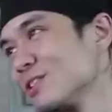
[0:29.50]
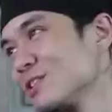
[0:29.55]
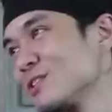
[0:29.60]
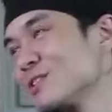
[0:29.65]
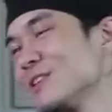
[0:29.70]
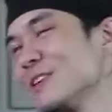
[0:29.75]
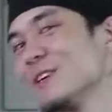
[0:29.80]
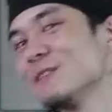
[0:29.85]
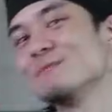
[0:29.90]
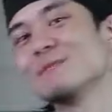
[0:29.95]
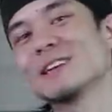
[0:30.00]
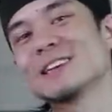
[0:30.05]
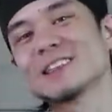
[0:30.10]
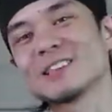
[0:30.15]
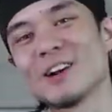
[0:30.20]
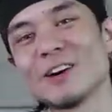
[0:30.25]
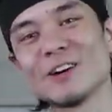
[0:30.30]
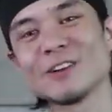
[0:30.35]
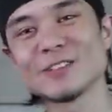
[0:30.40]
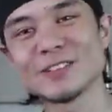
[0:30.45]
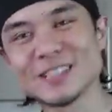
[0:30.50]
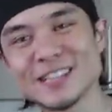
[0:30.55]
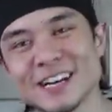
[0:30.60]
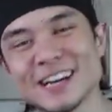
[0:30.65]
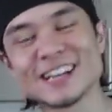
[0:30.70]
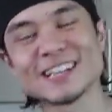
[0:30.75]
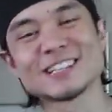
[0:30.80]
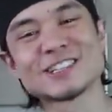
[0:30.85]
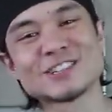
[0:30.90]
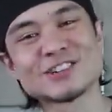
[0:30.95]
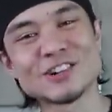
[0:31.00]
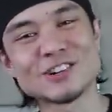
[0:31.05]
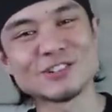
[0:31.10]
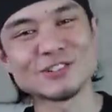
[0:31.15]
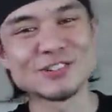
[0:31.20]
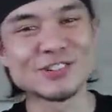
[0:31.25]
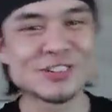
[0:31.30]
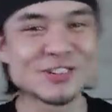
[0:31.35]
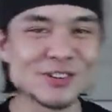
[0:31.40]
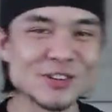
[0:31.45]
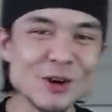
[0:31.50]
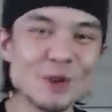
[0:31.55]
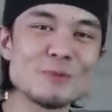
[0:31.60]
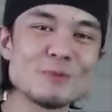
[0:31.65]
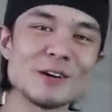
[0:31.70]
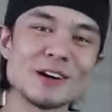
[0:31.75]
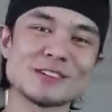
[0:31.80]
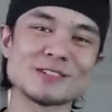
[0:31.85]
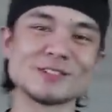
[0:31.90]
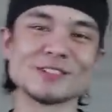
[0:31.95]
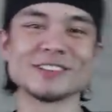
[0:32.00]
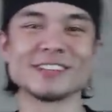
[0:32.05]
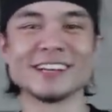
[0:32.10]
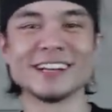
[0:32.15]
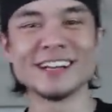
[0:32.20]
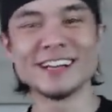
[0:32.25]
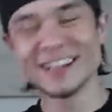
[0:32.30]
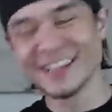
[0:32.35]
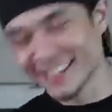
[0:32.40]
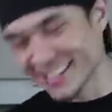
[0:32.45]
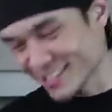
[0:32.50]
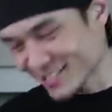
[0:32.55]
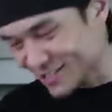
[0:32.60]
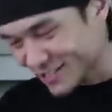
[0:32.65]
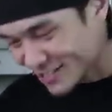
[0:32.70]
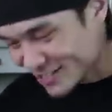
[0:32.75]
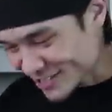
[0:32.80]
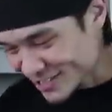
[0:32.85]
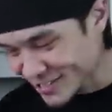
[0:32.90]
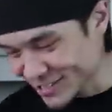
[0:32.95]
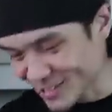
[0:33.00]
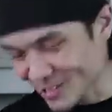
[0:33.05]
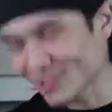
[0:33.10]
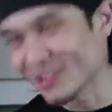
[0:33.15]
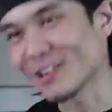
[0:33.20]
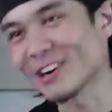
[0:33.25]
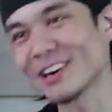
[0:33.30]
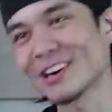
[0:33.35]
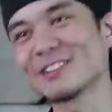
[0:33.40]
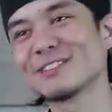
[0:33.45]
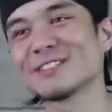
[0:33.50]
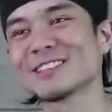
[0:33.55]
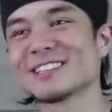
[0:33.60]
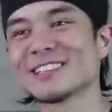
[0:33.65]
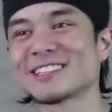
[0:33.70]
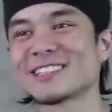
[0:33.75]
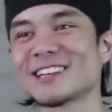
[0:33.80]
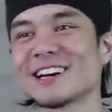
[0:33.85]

intriguing because all these guys struggled so much with it. They struggled so hard with this